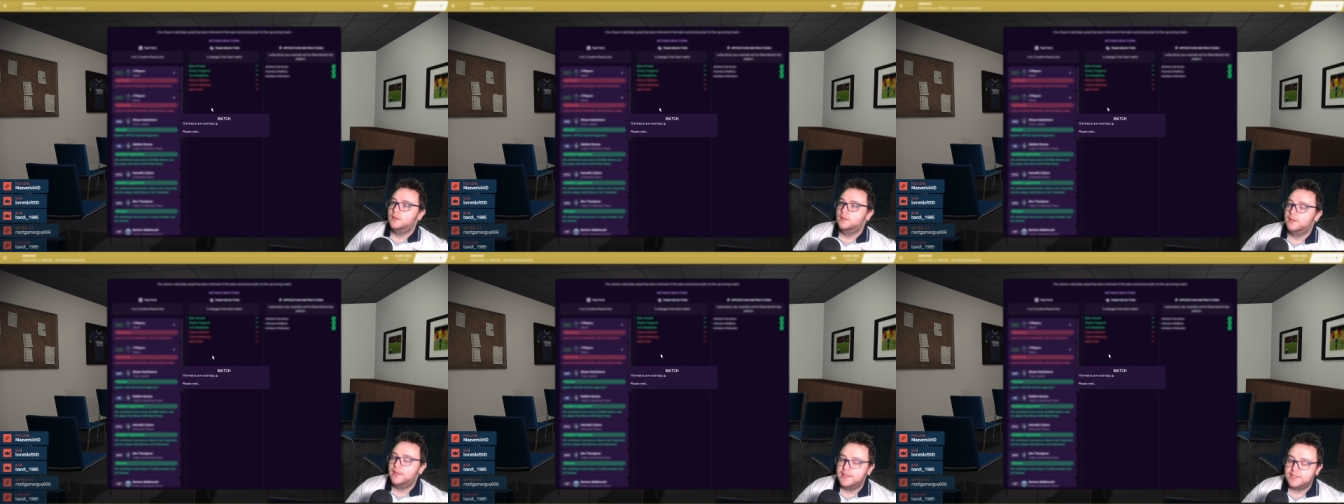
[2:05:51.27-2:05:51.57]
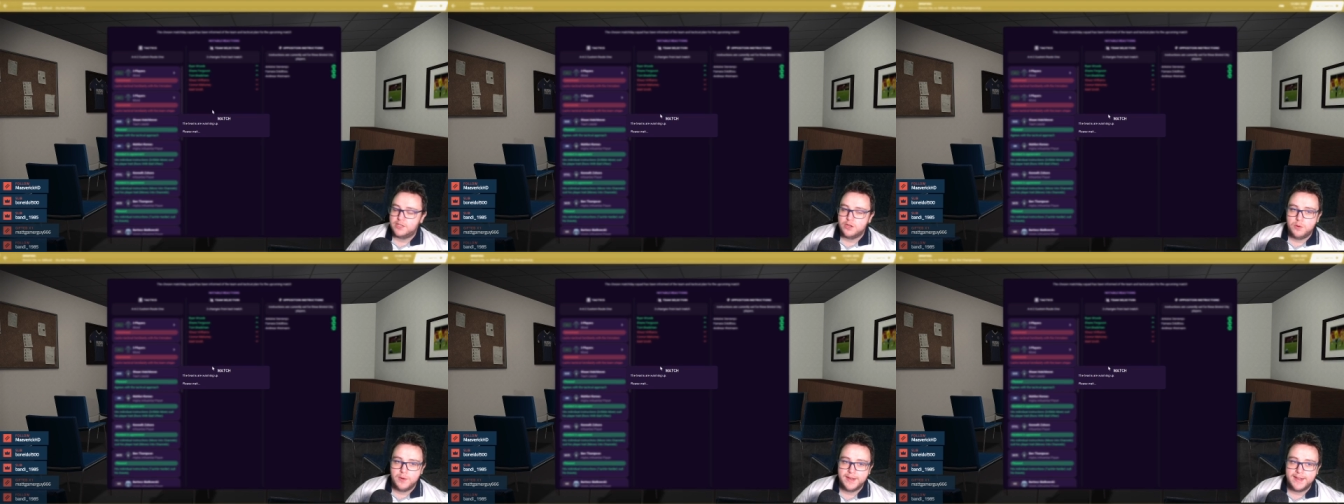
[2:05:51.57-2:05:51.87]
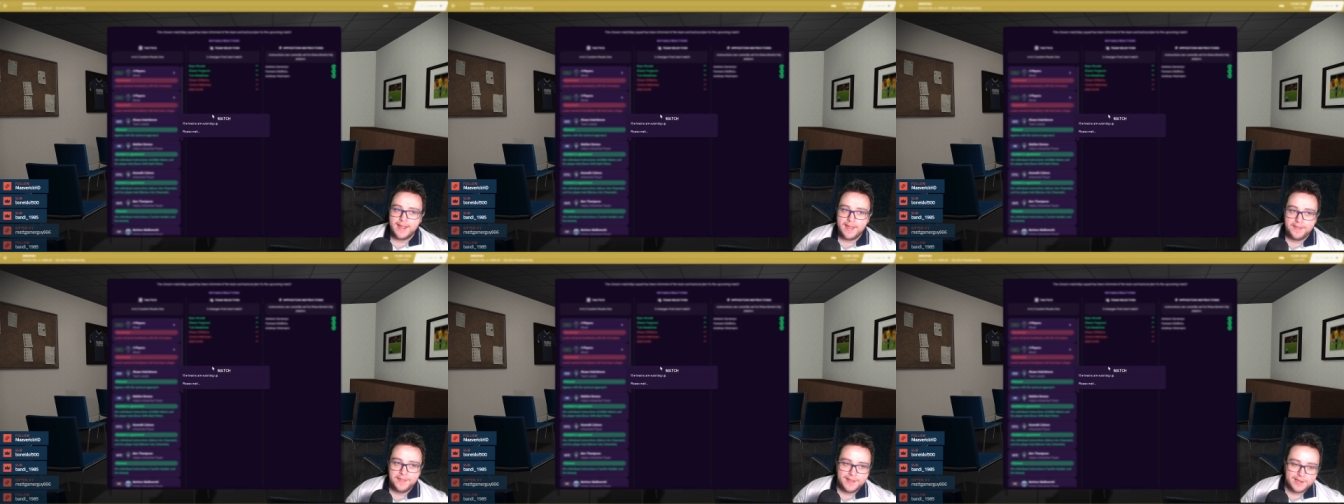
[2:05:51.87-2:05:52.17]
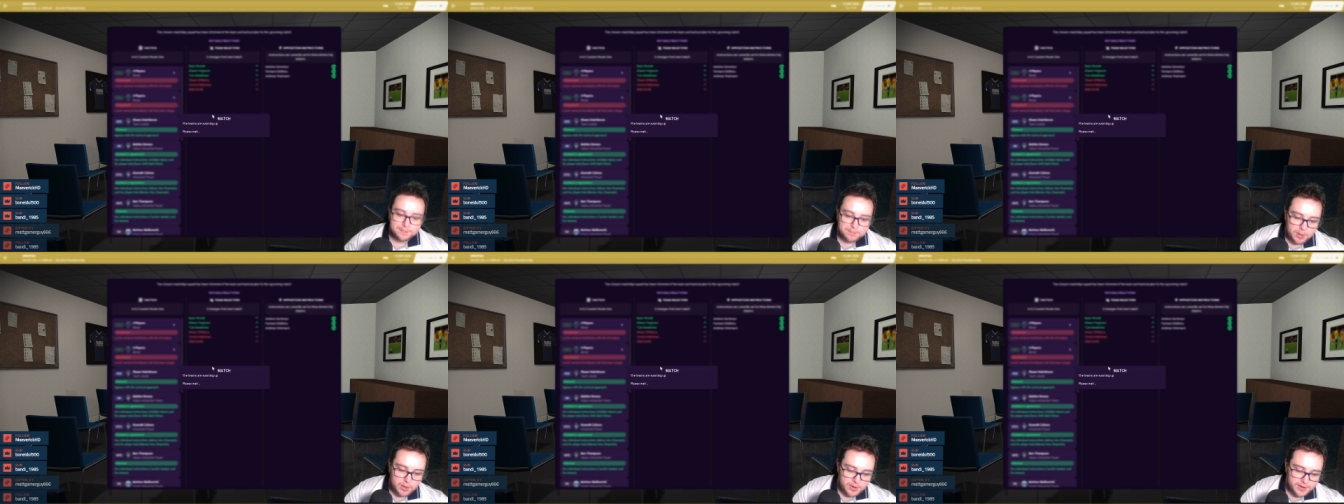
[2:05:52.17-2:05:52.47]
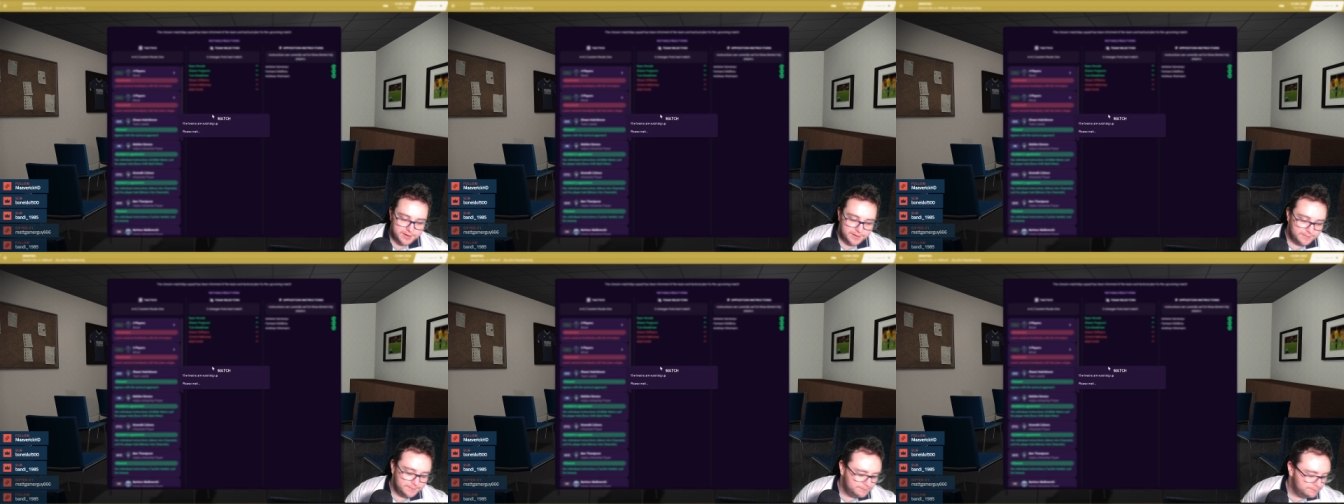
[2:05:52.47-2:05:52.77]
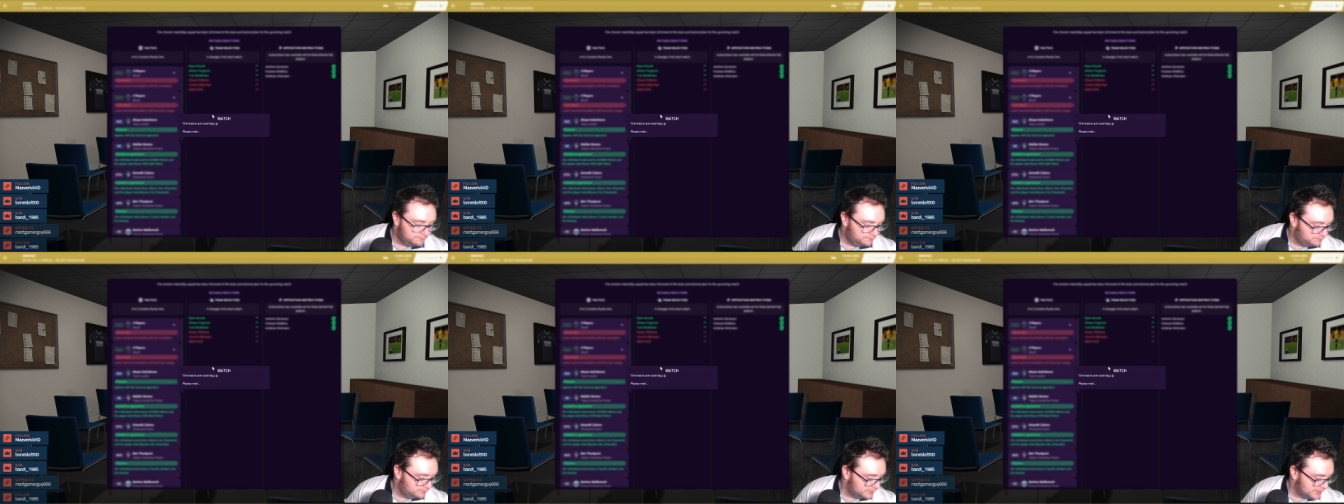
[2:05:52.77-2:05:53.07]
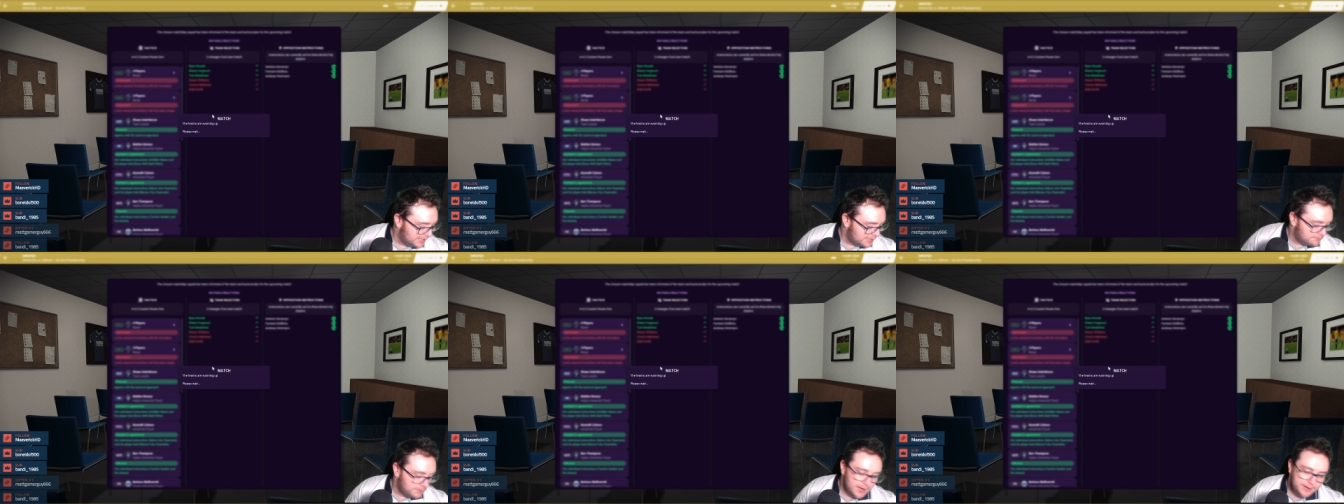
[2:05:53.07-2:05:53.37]
Let's go and get this point.
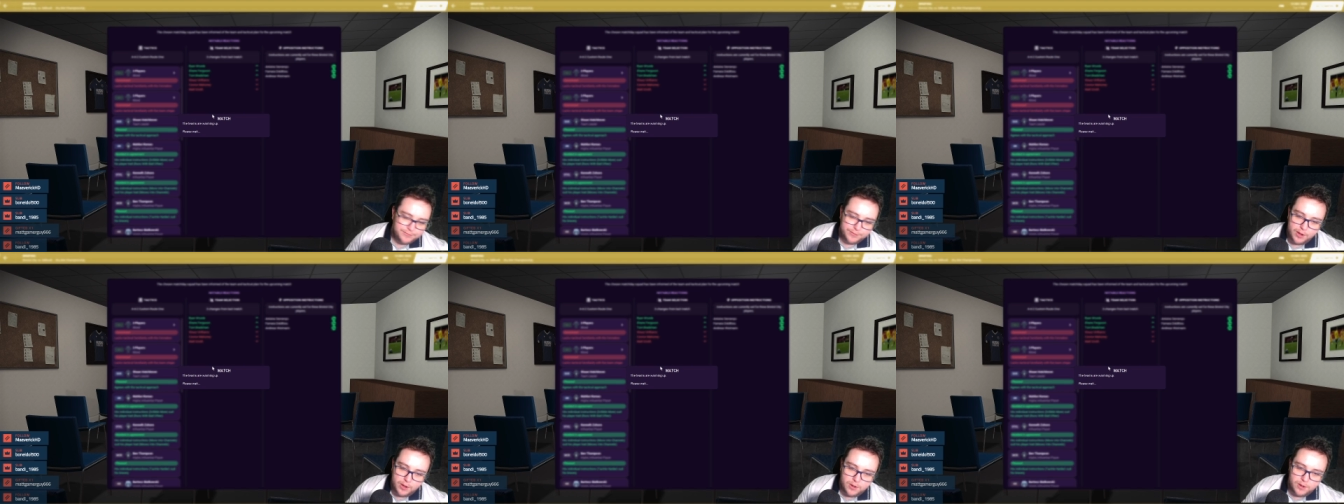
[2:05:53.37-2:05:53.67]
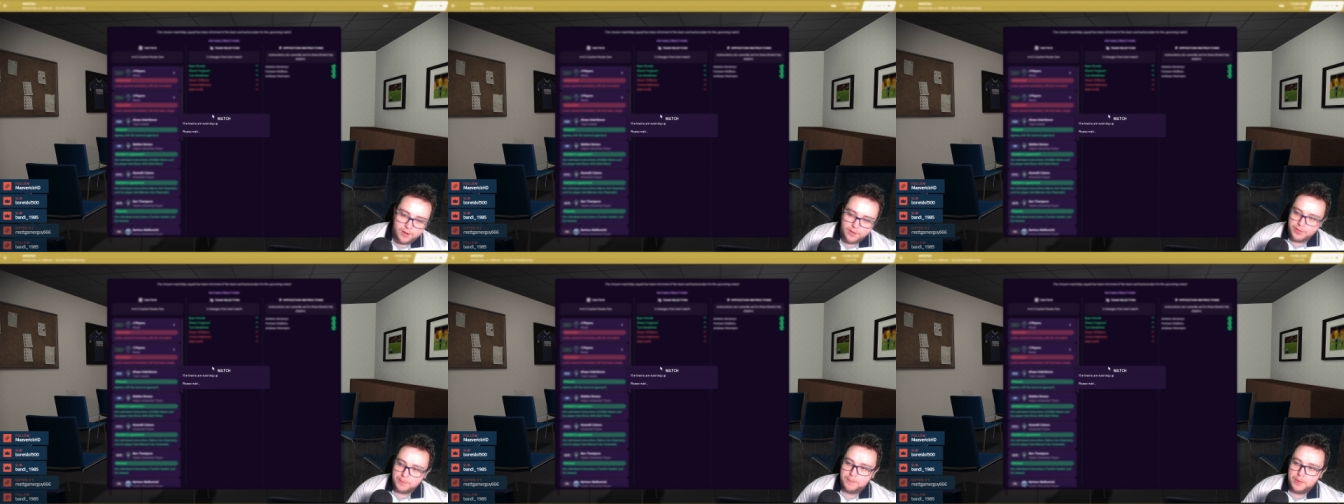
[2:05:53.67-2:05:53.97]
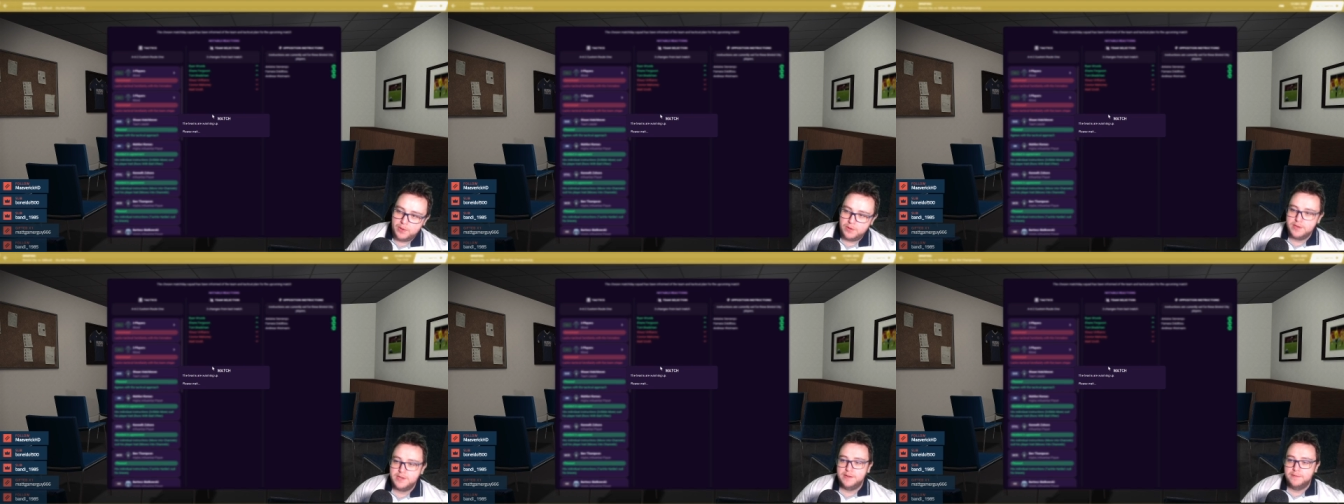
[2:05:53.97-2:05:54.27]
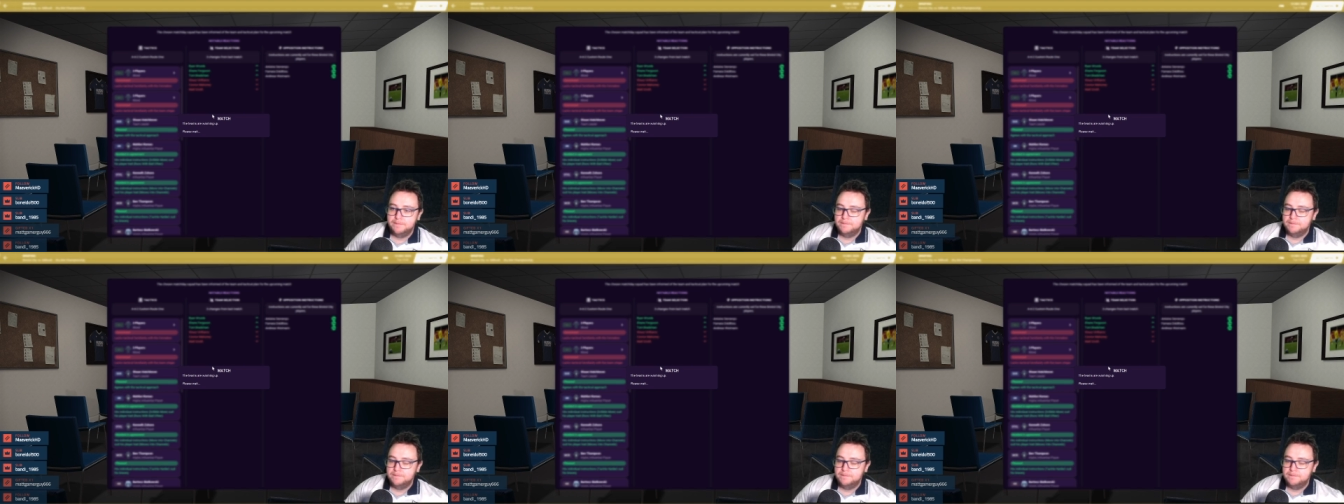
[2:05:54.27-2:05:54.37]
Let's play for all the point.